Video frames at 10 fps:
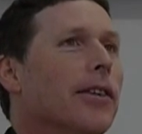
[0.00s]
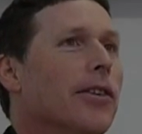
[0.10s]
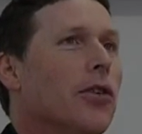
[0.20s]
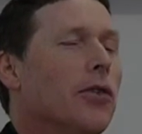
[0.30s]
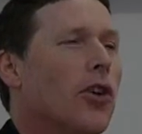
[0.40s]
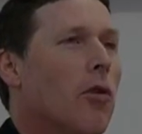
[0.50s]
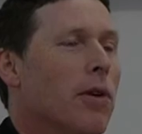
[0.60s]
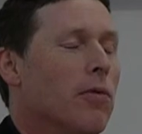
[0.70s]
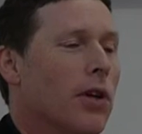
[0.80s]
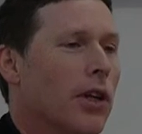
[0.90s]
students come
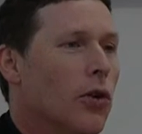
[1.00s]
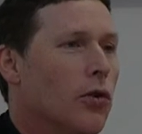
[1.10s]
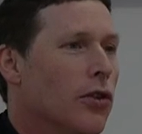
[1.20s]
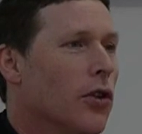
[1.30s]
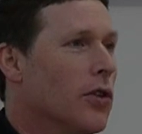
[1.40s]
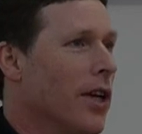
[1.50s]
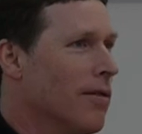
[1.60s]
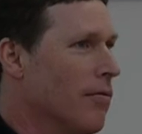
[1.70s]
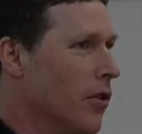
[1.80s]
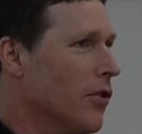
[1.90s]
in with a huge
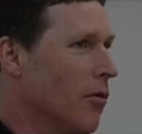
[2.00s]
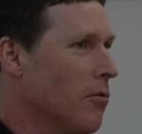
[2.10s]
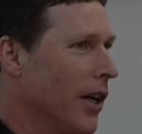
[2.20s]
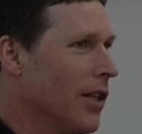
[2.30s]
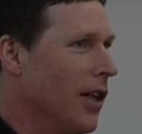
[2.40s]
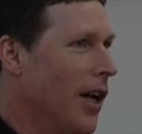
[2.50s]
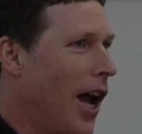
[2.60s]
enthusiasm for the subject,